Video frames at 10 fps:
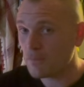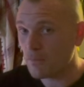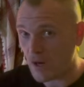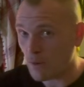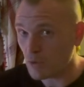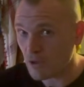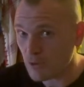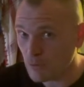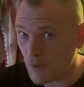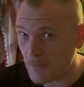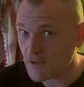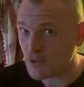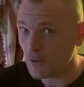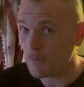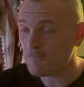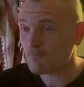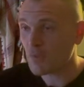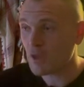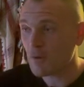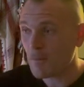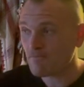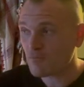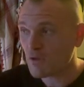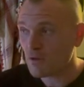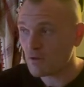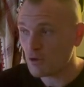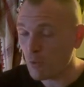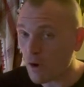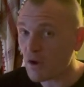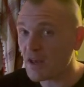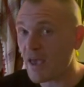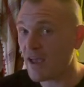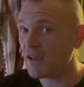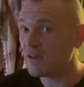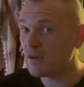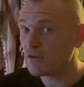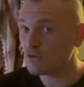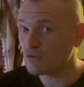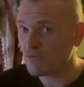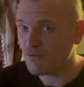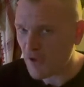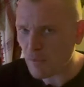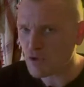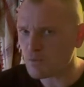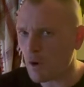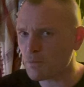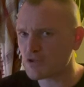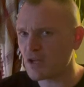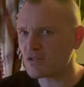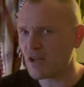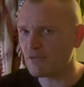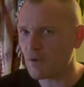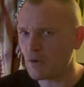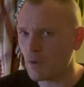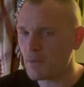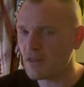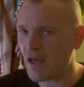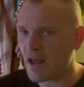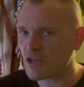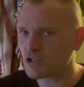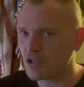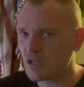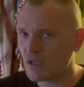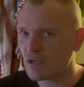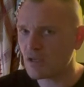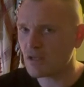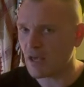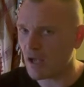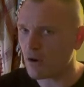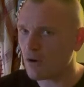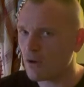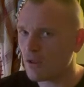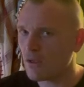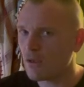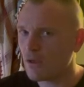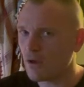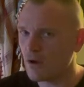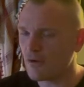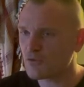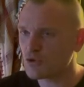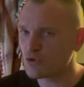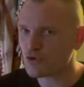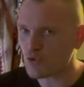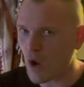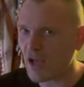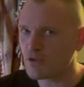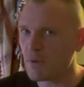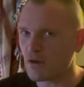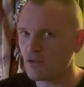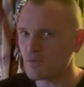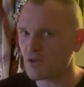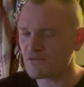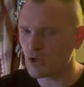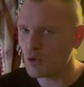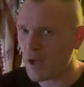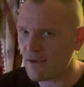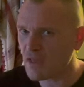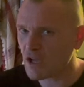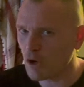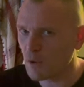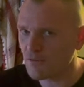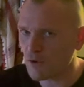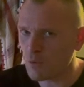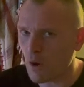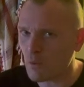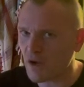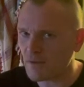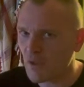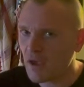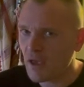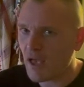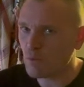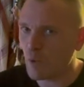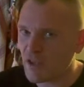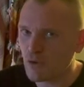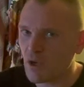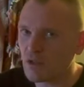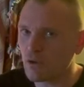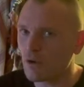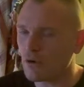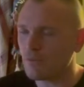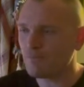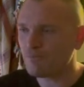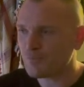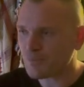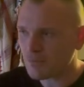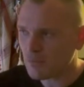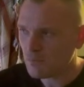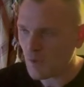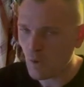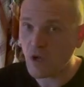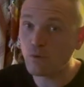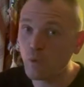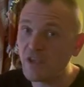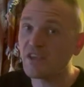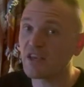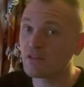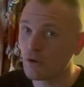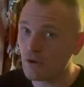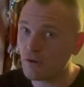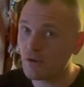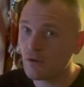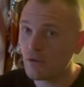but I will include women too. You are in a very small percentile of men and women that actually care enough to try to better themselves. So you have that going for you already. And when you can learn, when we can learn